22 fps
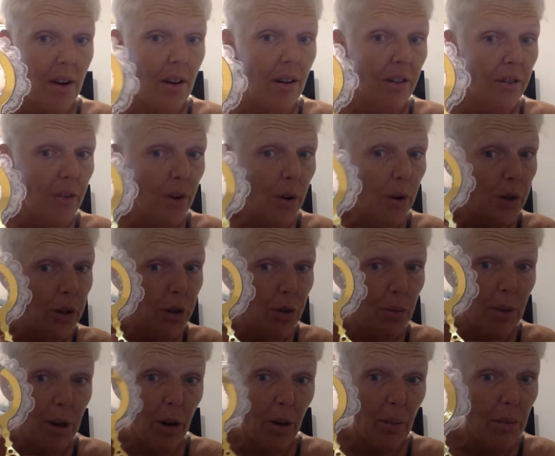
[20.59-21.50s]
Folks, you
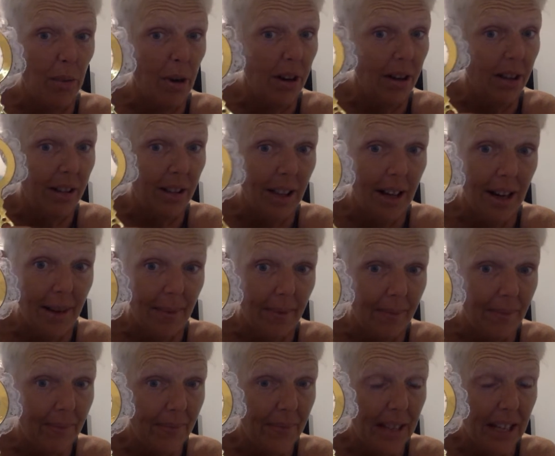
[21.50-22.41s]
better buckle up.
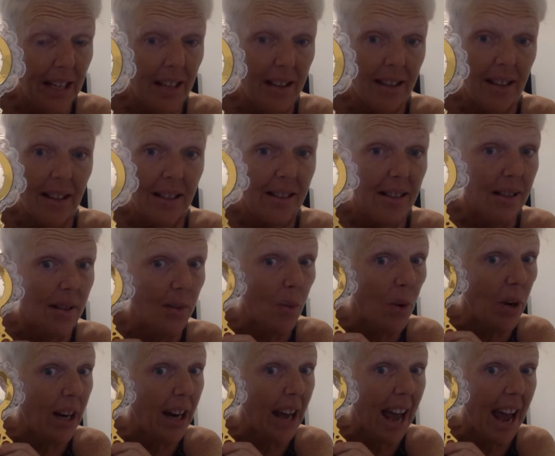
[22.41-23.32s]
This is
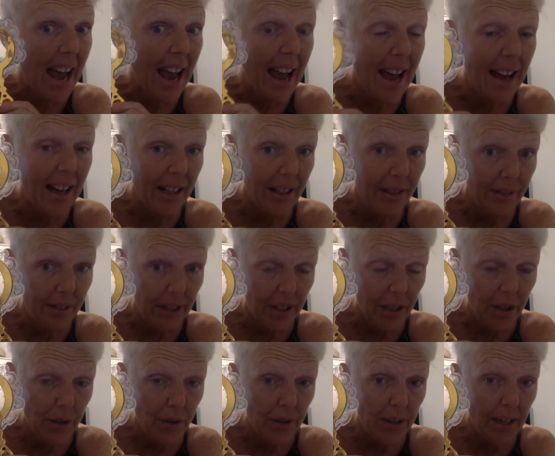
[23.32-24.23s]
one heck of an
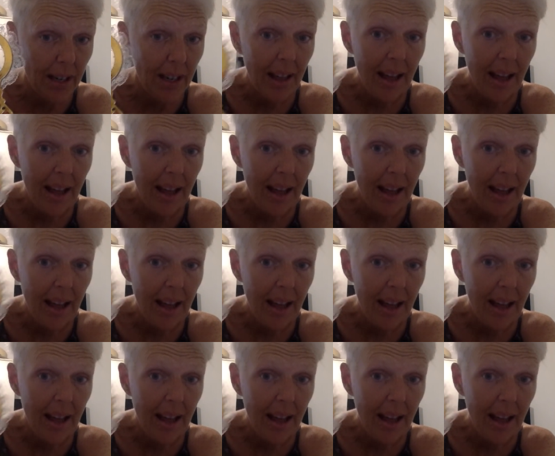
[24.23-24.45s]
entry.